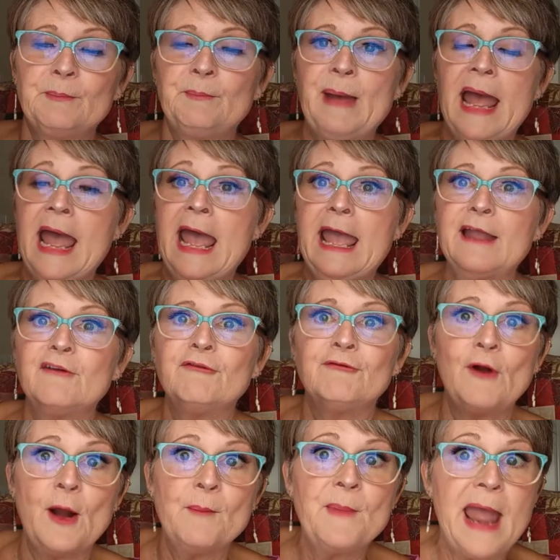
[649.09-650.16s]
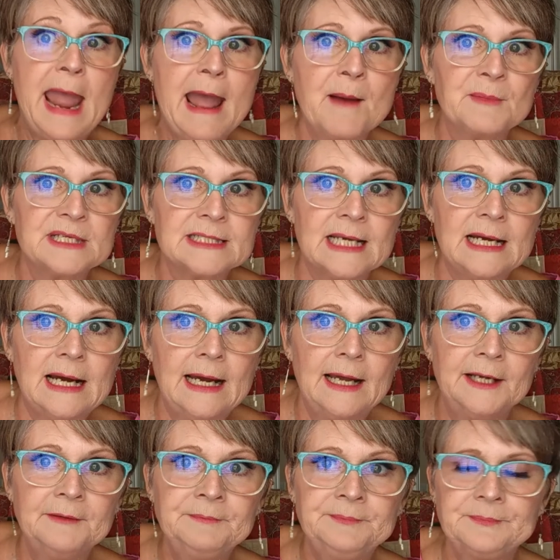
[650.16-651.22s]
bag from
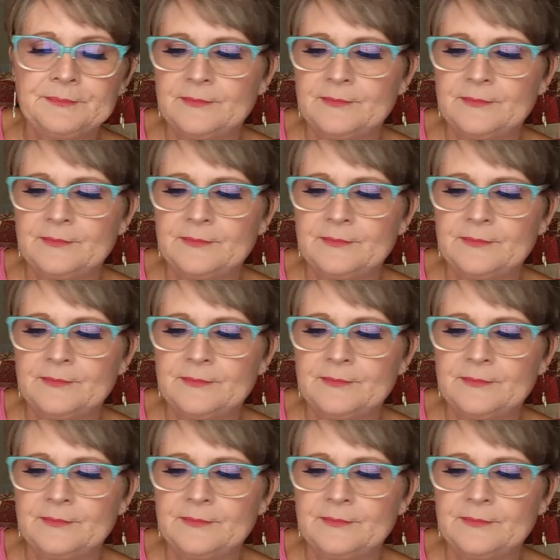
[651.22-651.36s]
Amazon.